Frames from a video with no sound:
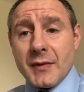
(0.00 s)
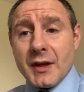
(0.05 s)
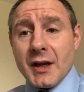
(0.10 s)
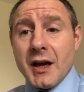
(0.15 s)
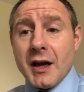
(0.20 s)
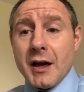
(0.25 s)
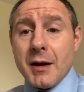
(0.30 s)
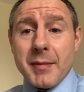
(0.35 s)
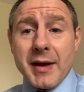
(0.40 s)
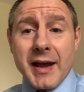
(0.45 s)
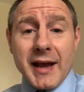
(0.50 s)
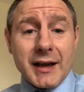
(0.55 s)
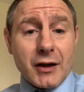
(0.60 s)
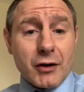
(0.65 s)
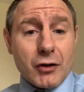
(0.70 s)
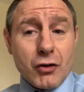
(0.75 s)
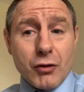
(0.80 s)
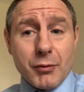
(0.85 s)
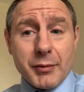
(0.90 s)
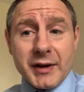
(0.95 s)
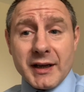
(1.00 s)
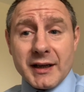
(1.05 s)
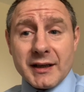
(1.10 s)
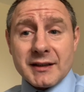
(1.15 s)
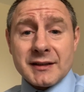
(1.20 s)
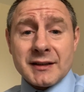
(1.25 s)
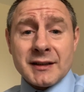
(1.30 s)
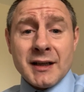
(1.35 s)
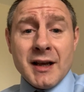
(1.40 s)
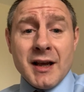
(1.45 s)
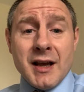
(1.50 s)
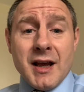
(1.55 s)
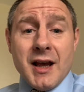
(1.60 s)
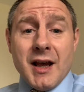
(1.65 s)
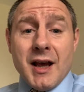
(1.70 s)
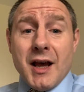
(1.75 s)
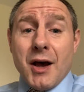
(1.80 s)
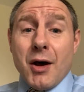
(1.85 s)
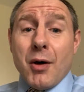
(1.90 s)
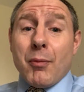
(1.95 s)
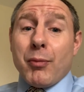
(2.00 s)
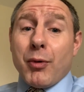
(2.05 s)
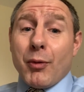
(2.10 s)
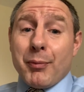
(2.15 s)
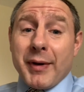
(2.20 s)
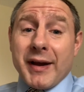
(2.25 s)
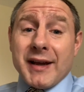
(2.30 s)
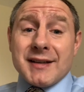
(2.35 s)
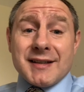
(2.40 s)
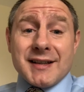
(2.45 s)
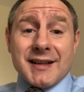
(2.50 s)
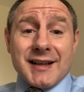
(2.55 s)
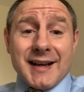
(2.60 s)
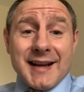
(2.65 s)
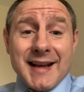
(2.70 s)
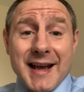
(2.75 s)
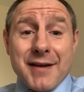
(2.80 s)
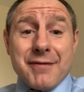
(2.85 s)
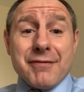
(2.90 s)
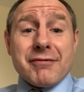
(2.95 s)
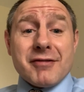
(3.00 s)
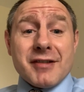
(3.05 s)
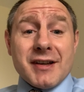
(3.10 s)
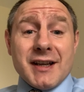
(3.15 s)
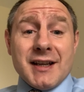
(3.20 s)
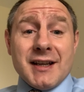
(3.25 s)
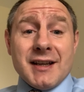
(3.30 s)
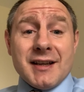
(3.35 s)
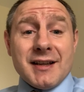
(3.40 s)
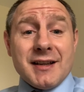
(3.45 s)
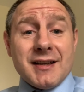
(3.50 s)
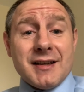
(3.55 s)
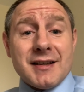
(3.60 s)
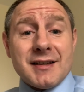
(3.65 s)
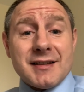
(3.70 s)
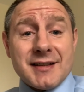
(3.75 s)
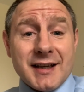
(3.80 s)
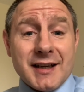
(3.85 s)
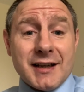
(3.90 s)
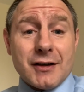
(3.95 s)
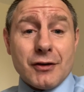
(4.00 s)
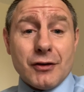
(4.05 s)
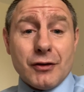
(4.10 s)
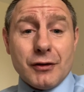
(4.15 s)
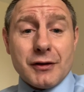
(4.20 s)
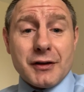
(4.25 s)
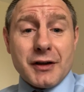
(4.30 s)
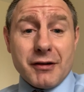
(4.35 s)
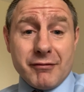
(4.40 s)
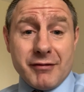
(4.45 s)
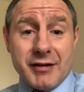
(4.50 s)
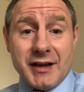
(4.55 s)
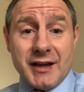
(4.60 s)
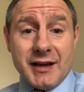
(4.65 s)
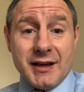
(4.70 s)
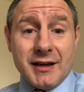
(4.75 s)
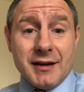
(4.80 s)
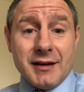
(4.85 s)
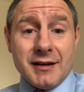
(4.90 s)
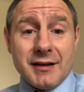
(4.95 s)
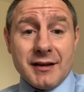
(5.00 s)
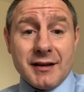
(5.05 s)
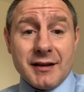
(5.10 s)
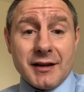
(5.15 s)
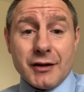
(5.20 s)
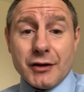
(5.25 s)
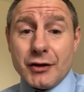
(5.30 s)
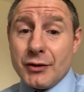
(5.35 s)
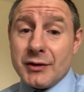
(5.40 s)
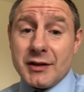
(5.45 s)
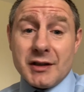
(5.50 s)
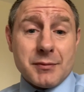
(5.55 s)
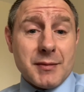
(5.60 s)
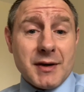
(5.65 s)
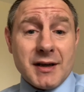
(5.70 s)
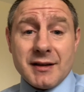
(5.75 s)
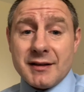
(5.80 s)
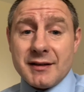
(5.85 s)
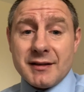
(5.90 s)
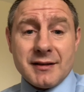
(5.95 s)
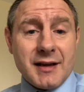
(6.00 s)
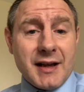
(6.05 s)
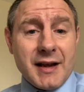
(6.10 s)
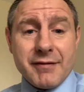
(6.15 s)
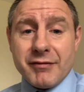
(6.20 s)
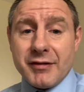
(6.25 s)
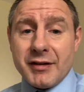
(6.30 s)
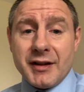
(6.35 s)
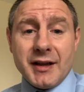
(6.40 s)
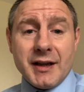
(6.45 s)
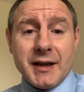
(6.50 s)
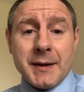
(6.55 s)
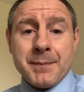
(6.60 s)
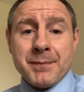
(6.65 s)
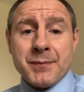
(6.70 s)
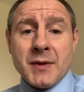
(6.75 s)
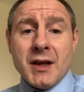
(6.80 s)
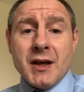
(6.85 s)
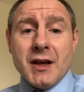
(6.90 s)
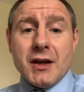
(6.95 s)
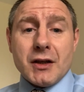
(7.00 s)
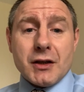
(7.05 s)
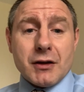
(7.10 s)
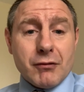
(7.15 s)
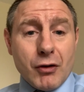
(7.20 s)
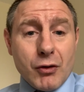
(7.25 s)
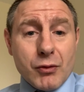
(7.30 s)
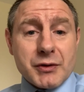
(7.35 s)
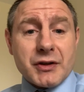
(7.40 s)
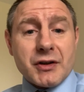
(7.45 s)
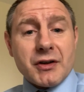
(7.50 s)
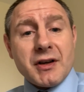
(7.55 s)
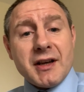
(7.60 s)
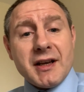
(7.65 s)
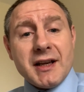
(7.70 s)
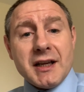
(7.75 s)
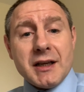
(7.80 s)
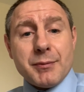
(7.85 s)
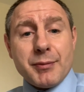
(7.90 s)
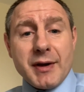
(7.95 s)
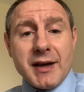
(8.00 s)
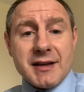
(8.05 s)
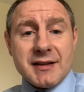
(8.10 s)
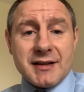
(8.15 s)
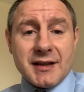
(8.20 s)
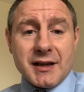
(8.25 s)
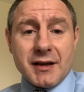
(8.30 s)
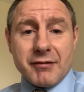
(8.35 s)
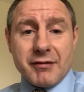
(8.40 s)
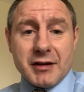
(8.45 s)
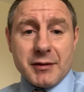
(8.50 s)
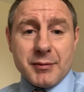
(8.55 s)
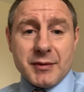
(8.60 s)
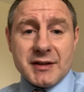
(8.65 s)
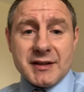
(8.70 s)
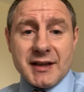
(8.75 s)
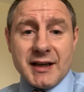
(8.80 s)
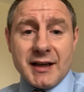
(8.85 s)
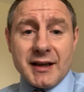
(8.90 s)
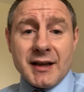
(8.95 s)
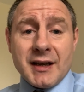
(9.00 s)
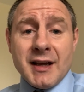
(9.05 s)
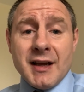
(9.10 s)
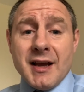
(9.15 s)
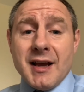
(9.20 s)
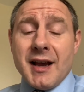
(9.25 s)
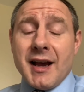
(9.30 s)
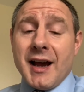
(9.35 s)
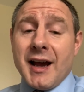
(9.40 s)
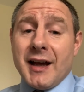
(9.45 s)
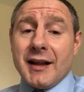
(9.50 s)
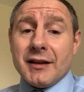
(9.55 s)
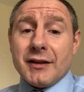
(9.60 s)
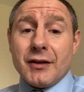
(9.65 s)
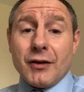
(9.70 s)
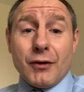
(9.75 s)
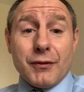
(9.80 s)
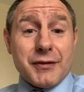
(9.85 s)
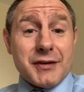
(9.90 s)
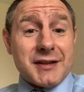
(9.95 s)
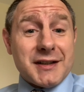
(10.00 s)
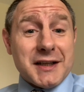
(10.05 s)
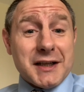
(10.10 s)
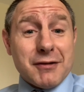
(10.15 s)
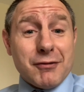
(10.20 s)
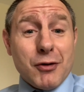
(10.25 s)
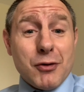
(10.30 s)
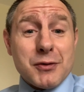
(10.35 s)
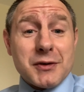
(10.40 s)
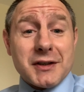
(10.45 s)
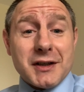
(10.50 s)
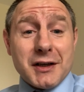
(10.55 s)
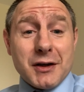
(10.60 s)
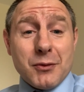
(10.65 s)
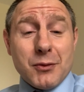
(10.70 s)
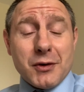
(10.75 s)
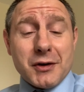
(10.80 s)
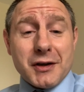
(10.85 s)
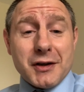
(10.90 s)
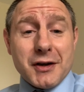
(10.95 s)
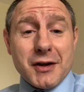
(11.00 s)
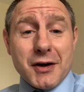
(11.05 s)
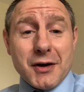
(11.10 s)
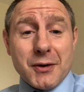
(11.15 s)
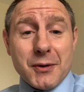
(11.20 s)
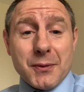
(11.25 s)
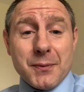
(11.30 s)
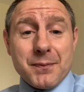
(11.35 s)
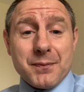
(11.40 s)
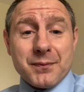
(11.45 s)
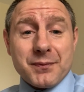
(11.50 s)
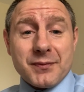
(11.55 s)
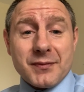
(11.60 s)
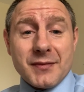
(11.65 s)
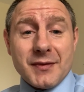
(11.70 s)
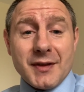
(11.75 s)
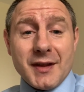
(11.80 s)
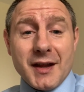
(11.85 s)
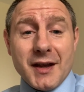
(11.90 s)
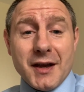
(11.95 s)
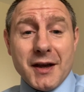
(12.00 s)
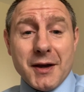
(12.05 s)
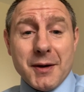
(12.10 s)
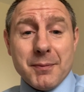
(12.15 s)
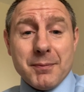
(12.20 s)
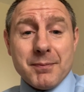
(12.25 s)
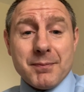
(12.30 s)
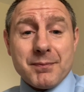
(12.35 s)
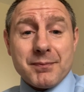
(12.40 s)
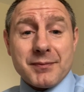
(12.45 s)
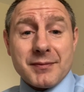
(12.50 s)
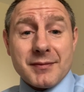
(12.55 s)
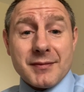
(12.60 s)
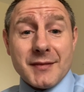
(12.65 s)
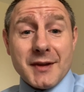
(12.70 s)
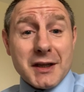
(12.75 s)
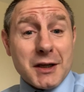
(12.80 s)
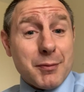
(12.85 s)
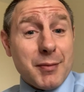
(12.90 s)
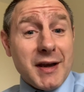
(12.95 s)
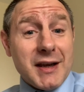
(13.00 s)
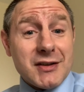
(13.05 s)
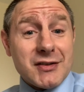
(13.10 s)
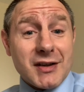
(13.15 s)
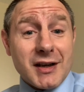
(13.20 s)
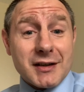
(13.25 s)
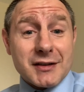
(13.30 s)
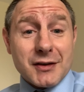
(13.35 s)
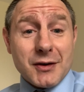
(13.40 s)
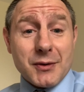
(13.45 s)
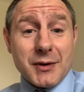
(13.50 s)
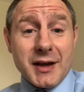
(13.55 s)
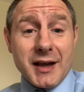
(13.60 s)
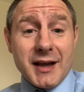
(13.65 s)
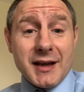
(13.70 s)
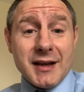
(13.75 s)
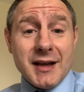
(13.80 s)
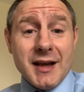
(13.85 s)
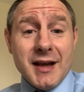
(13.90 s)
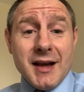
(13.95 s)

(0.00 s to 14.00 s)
economics. But basically every single career uses maths, everything. You're always going to need basic arithmetic, and obviously you're always going to want to know that your paycheck's okay.